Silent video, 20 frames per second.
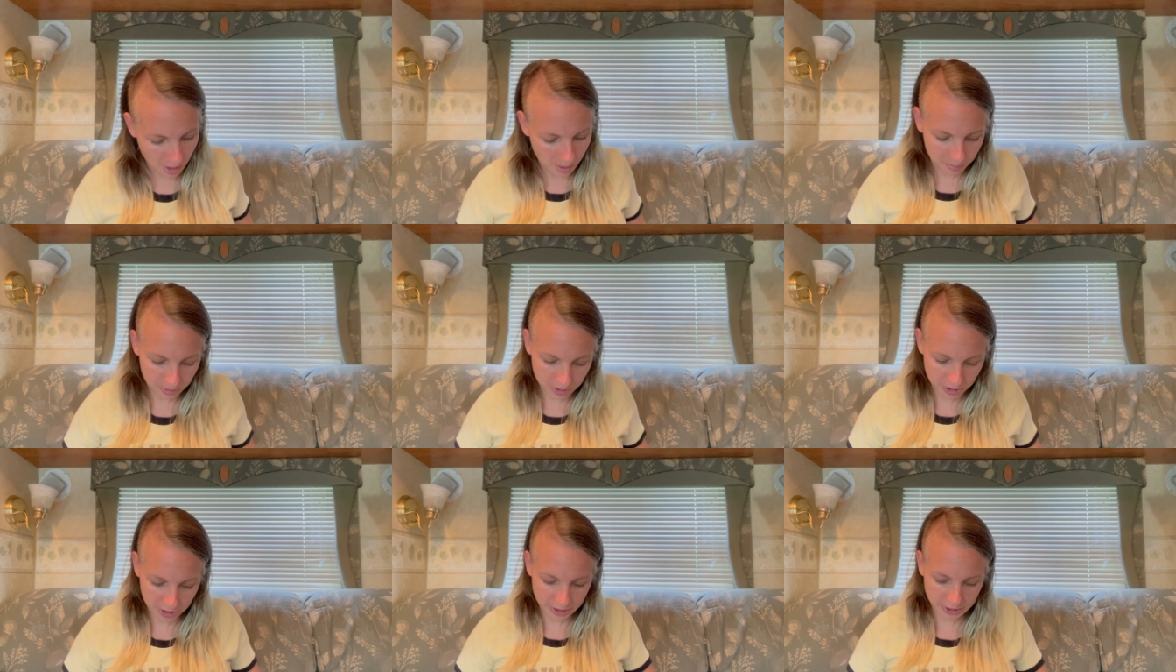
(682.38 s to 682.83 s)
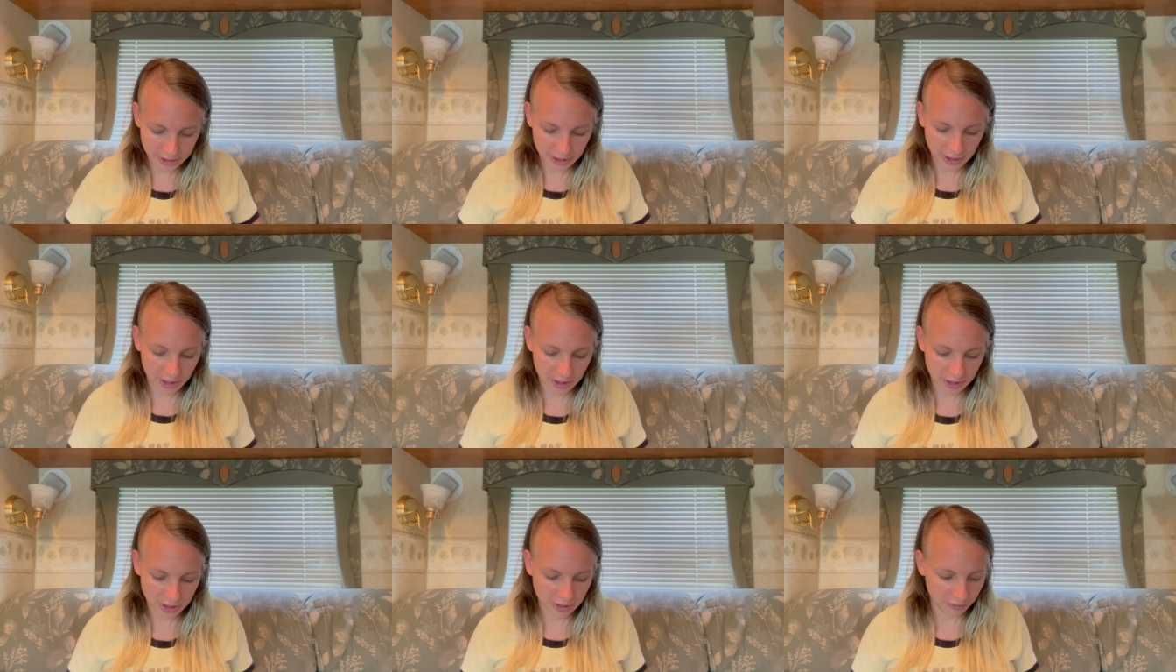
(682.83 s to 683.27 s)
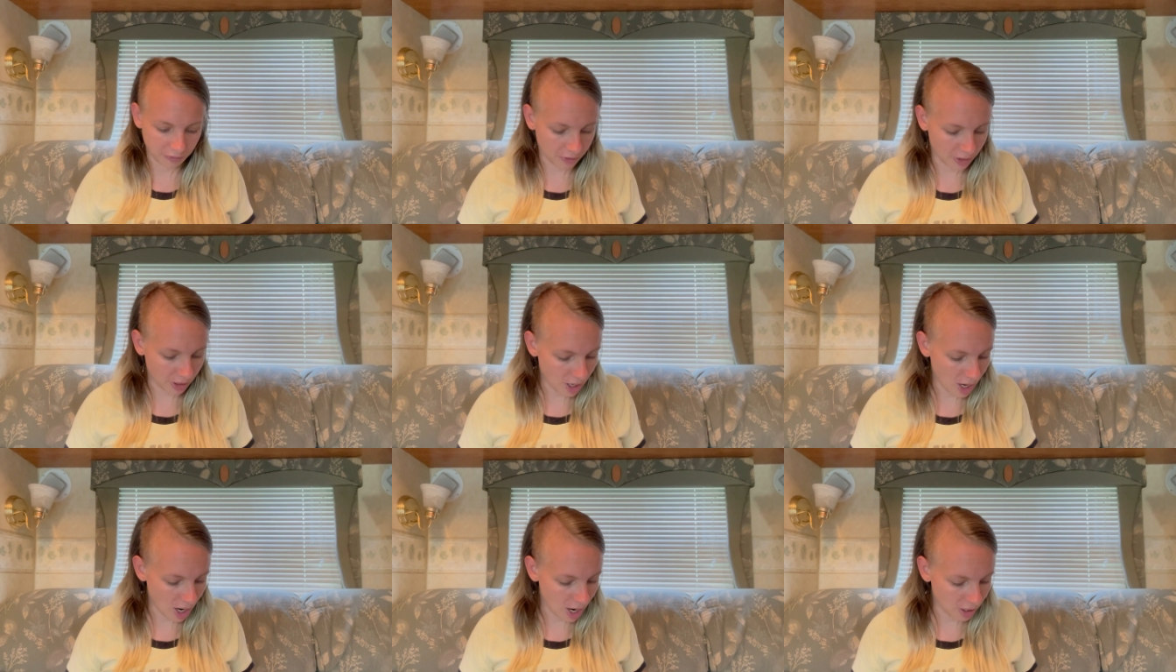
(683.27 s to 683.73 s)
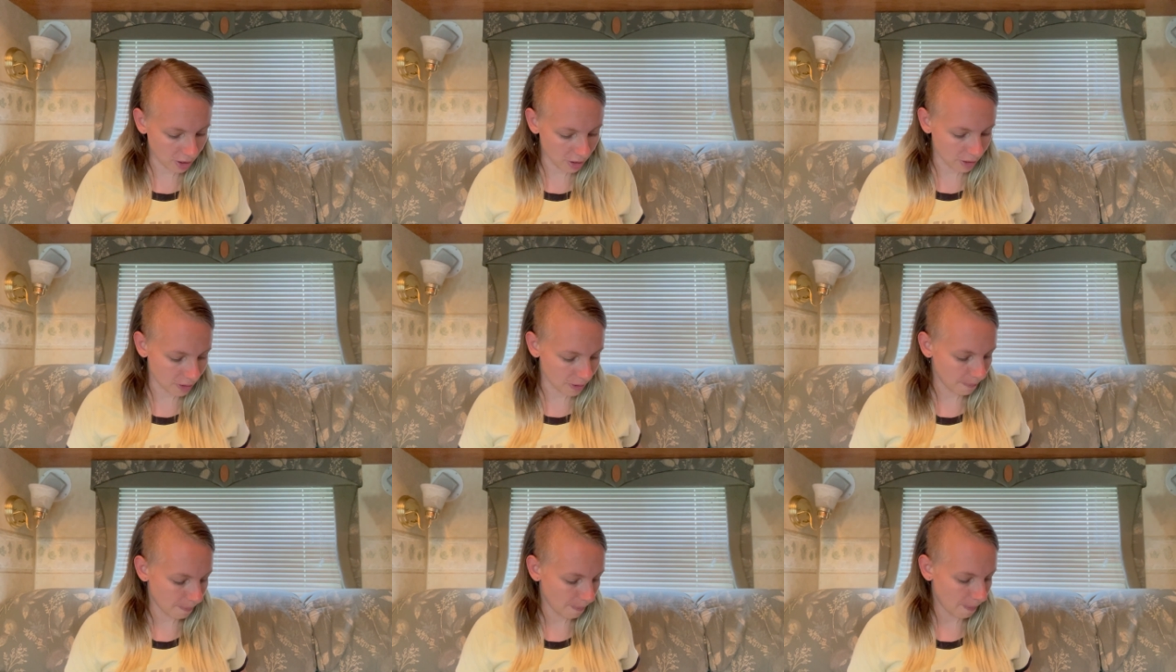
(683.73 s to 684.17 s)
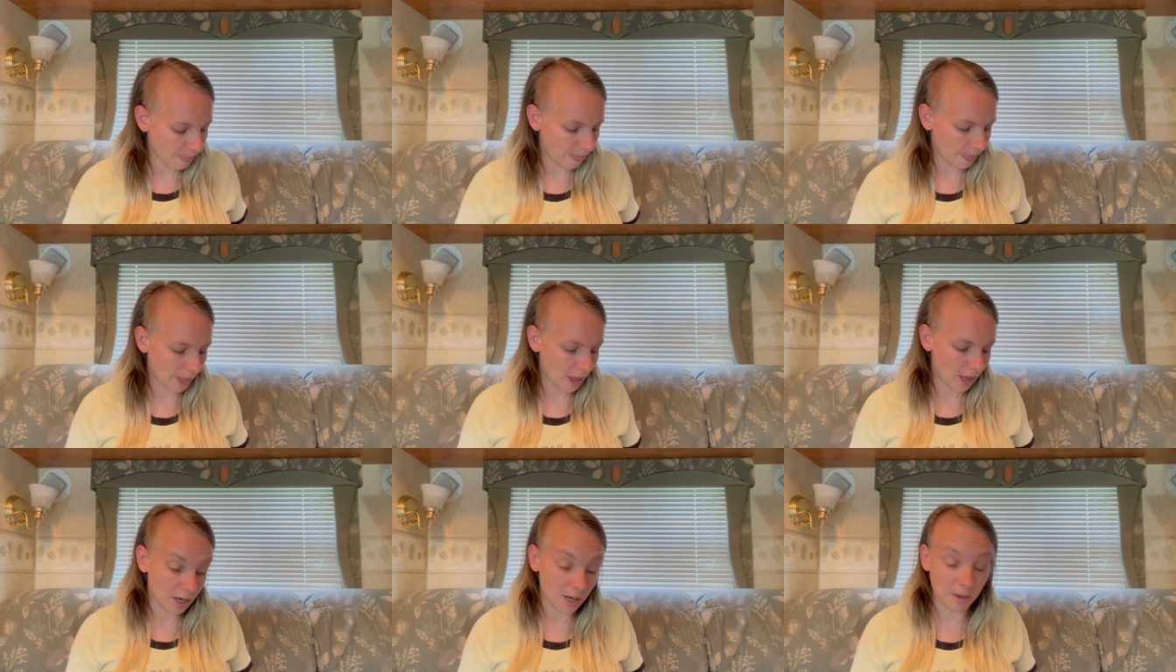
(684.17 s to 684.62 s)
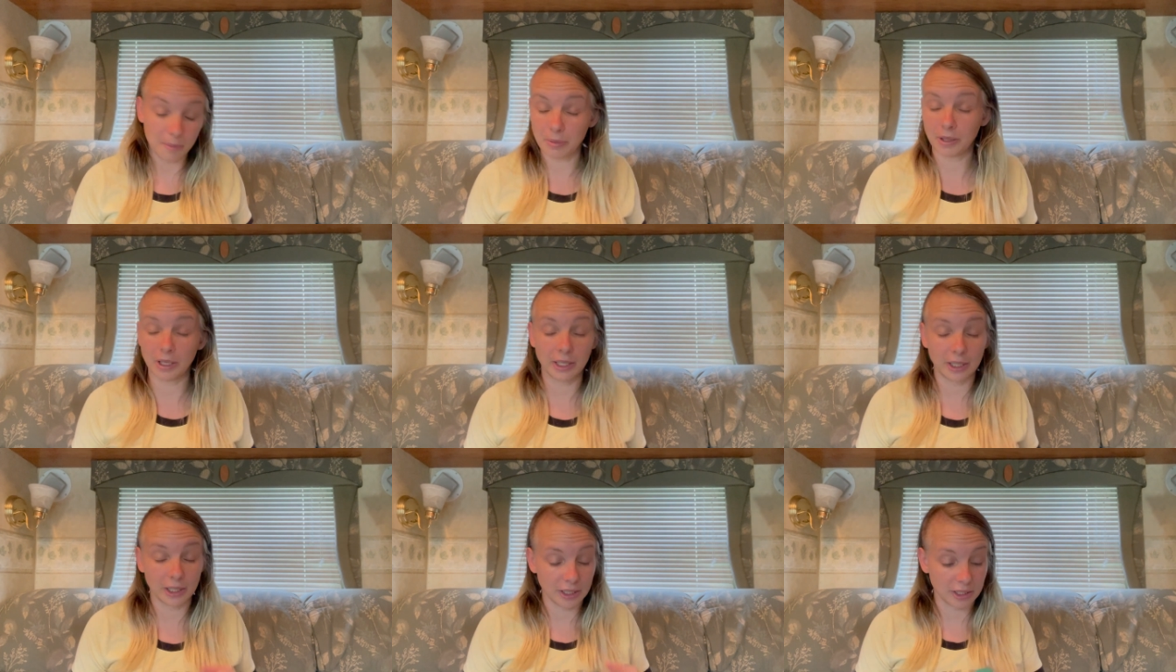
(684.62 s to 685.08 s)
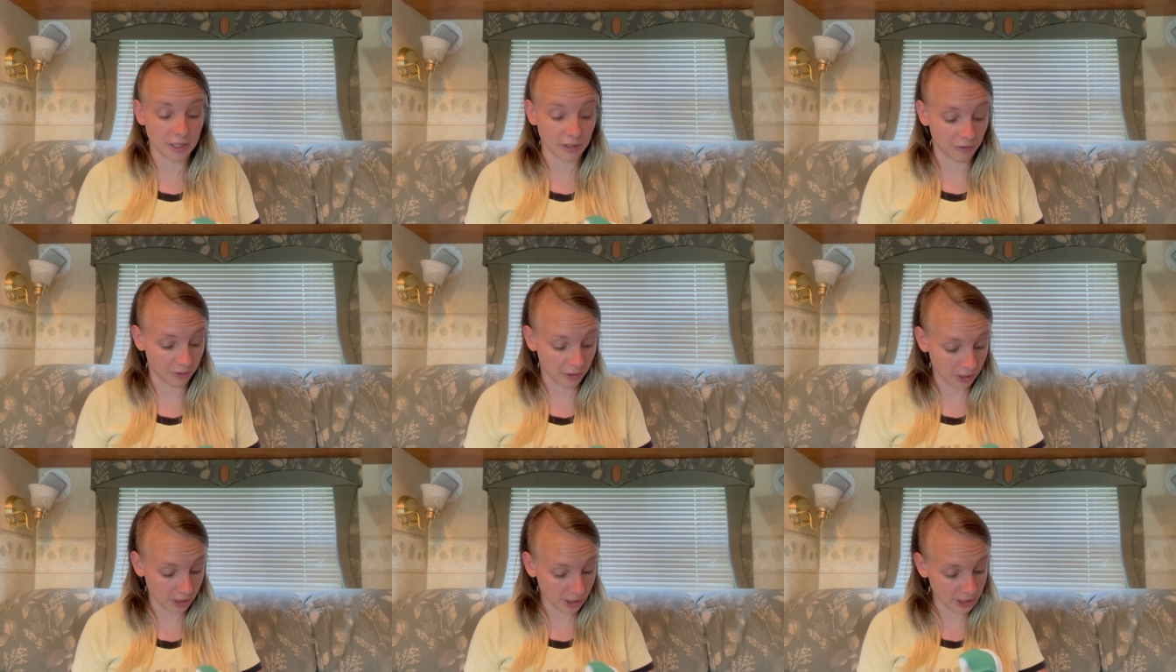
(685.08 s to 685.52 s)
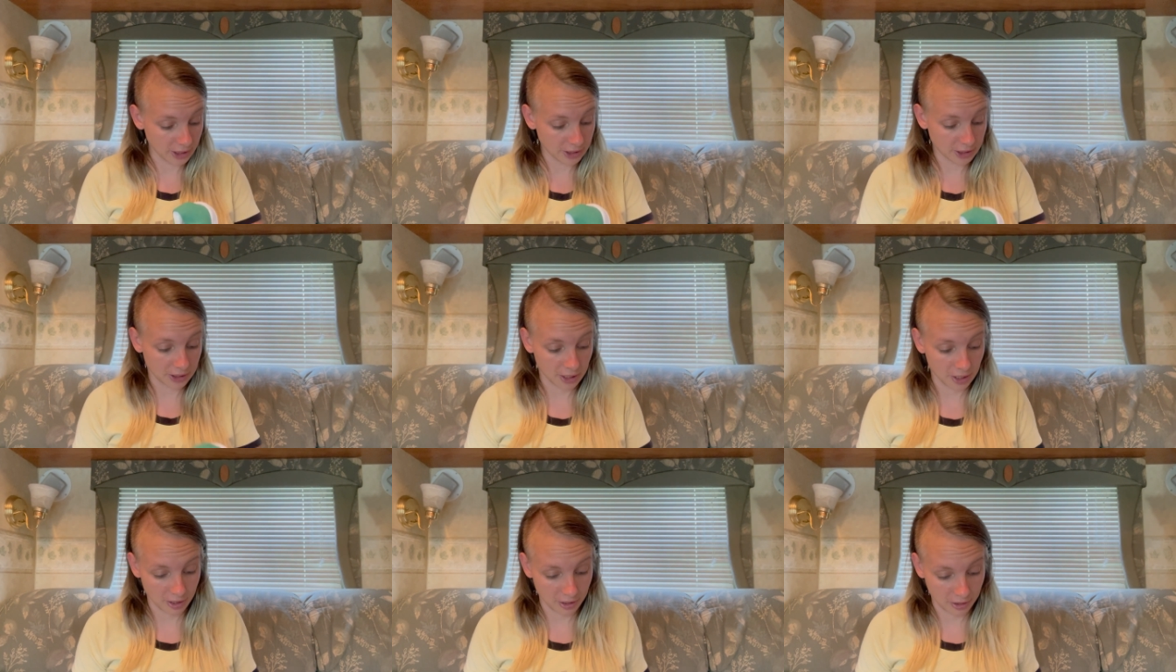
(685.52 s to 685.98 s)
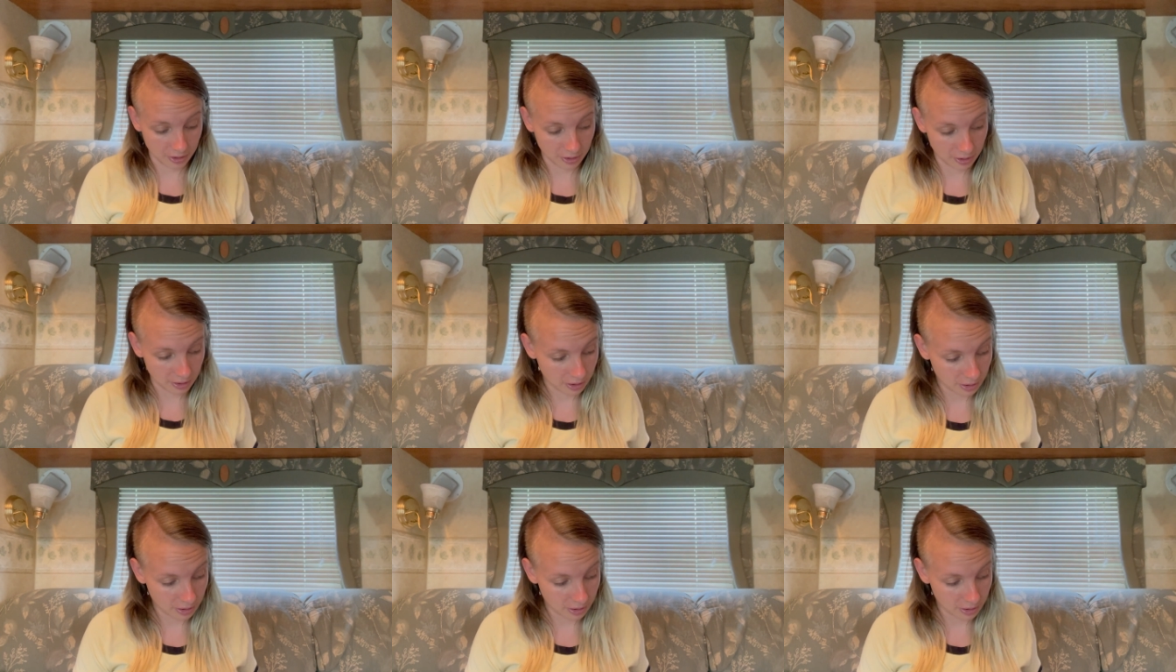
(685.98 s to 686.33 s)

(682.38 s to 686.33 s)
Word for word: but just in a different color, completely different listing